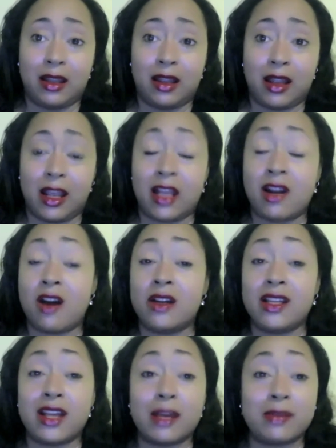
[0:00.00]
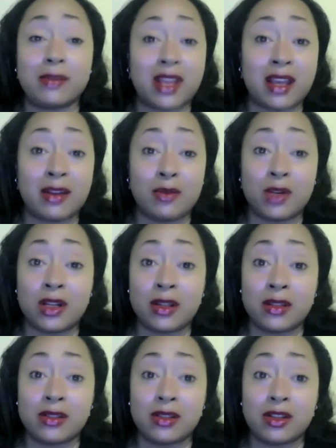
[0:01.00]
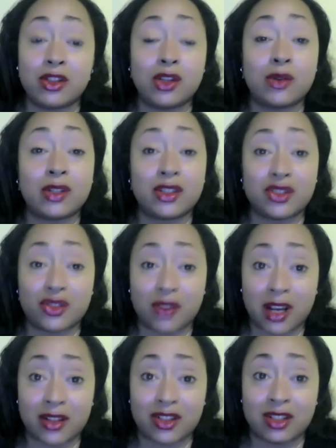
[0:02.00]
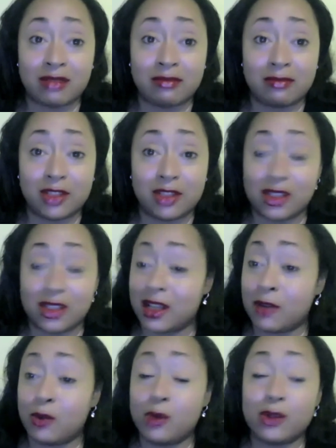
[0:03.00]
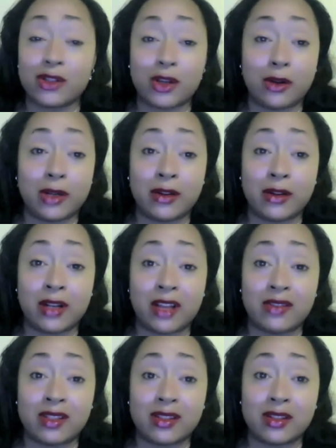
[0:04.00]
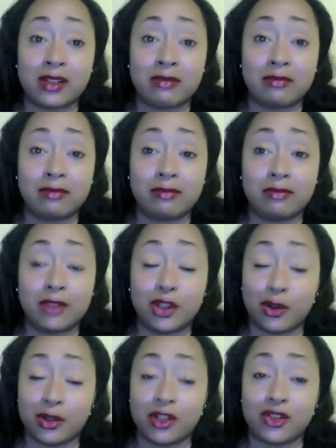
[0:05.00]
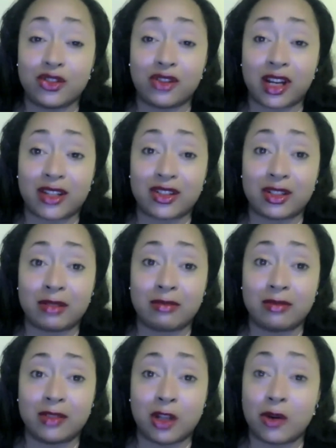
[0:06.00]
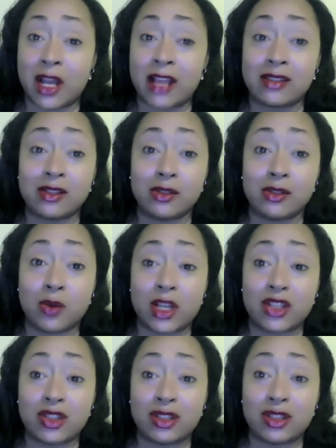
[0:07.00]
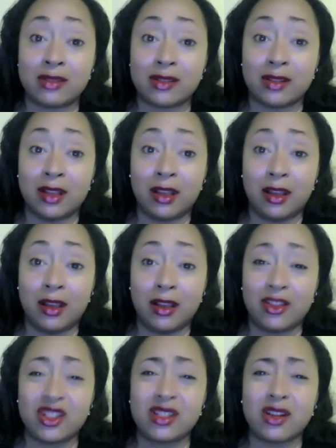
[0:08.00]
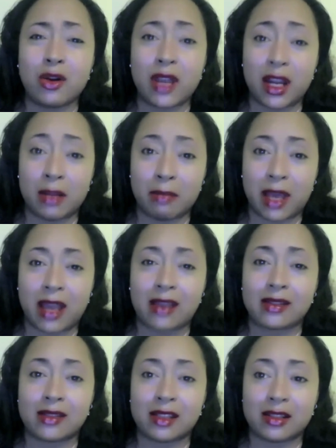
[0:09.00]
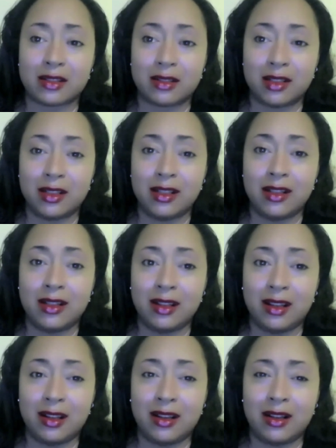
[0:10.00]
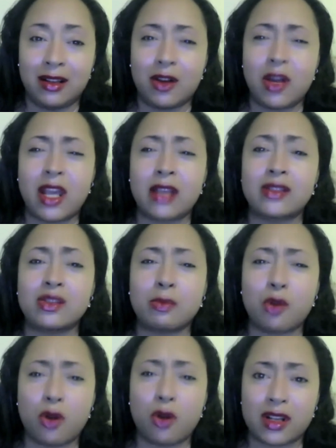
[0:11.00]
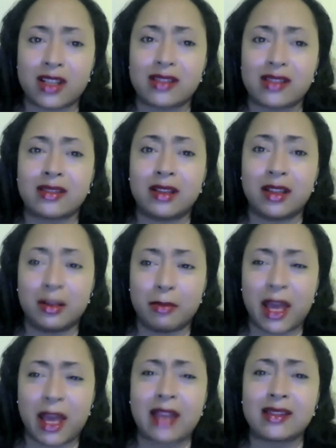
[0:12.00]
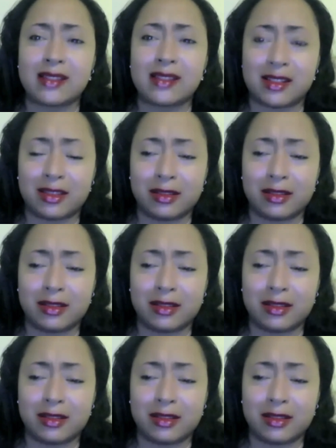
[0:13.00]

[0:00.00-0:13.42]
and all he kept saying was you're a distraction just like we were told here in evanston you're a distraction don't ask those questions just go ahead and pass it go ahead support us pass it